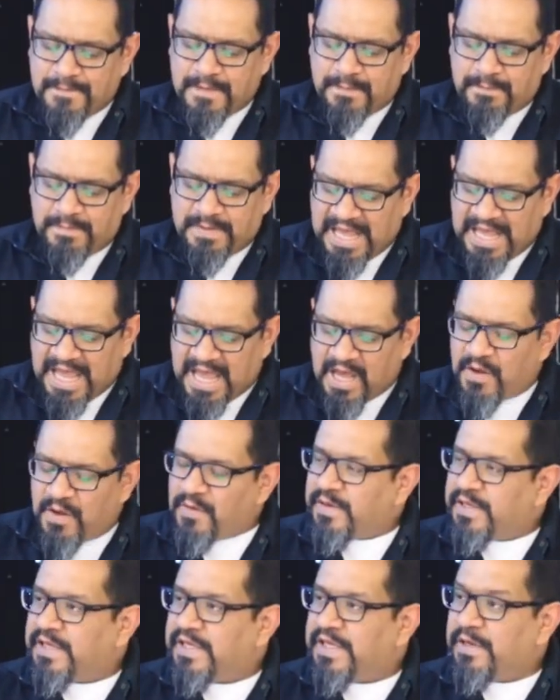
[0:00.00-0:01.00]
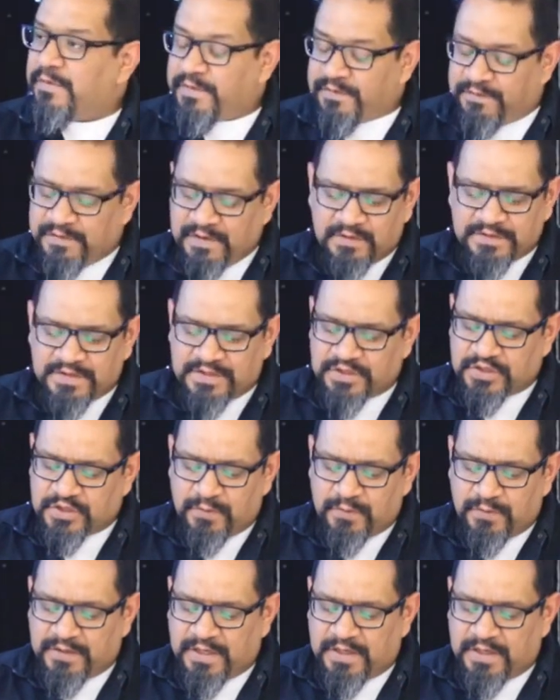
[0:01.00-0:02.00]
But now he reveals his
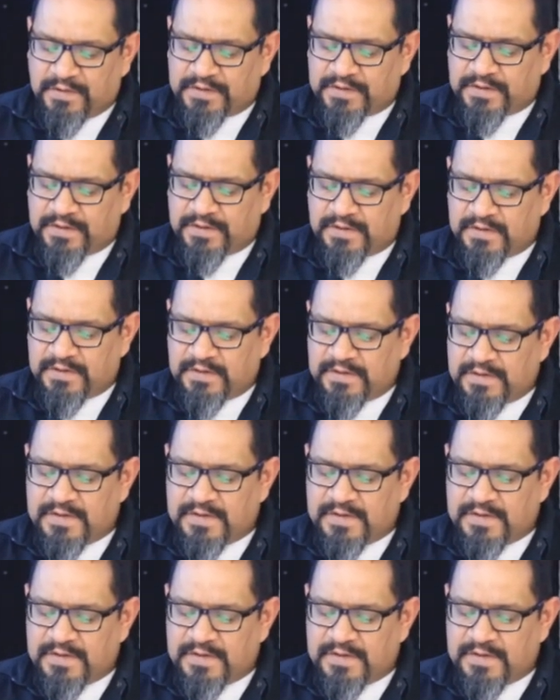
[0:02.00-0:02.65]
true character